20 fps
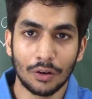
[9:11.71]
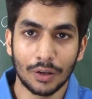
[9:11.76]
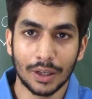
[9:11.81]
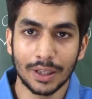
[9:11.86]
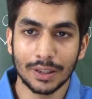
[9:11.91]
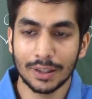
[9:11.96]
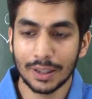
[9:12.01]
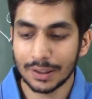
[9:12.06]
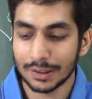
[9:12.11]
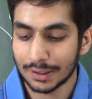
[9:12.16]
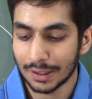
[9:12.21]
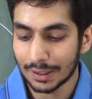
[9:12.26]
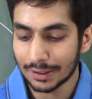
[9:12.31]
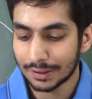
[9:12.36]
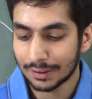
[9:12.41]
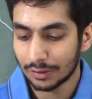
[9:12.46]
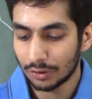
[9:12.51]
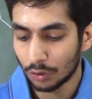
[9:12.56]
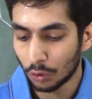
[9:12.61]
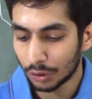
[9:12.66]
Okay, there's
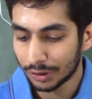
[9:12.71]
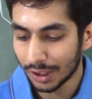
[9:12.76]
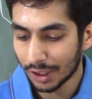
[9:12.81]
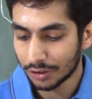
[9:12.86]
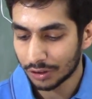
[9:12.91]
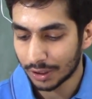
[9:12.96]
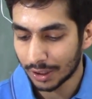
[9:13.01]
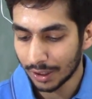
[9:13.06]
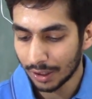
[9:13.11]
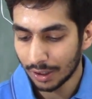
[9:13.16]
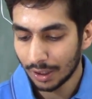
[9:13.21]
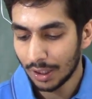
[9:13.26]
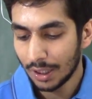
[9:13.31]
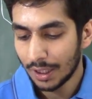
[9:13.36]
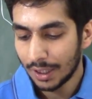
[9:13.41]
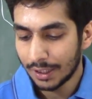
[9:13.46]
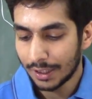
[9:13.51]
no such thing.